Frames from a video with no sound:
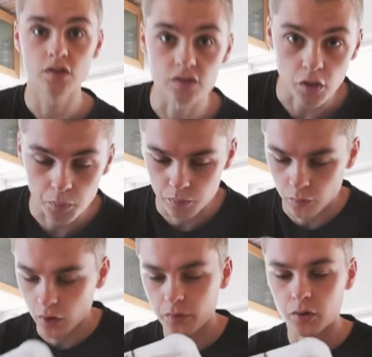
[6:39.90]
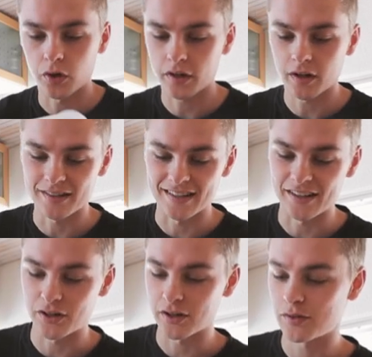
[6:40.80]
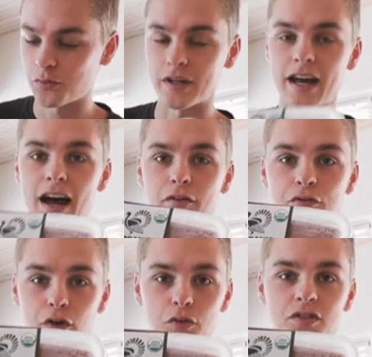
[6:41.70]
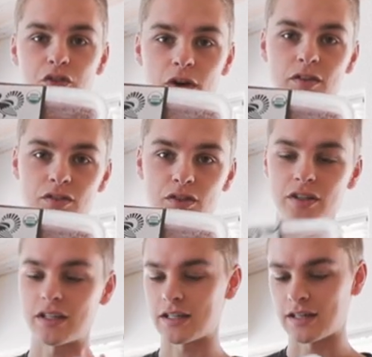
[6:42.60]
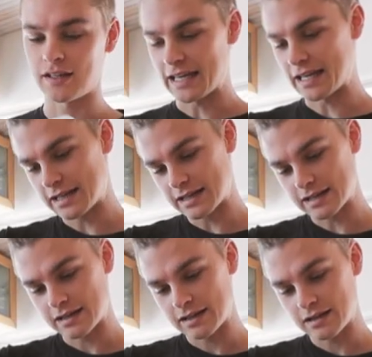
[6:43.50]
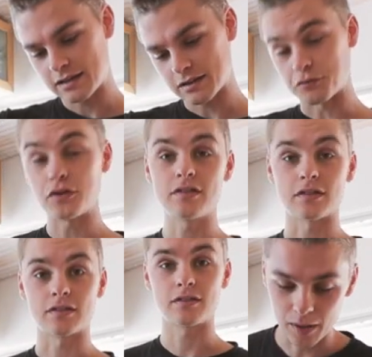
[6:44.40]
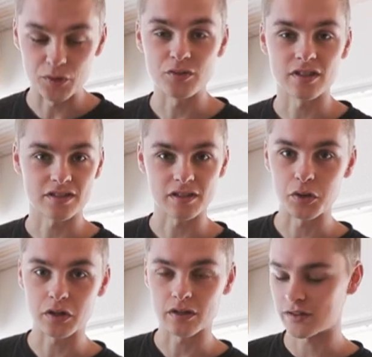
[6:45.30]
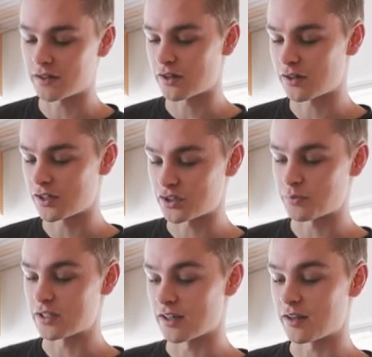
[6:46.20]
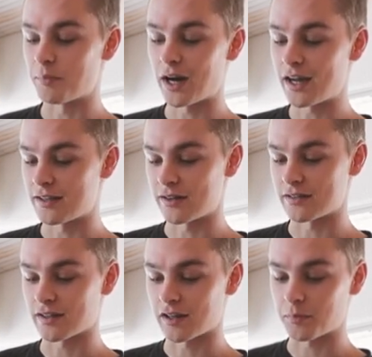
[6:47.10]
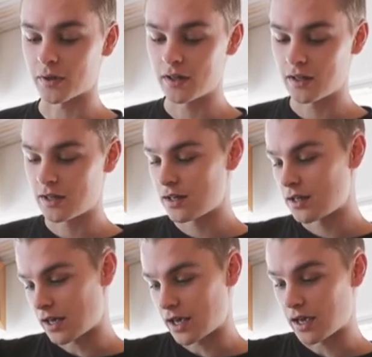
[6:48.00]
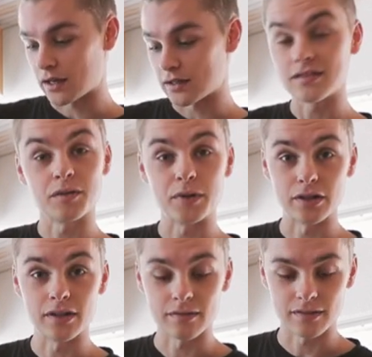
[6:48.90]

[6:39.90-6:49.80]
So we're already working on dinner. We got frozen ground turkey in the freezer. I'm using a slow cooker here. It should be done by dinner time and it's gonna be good.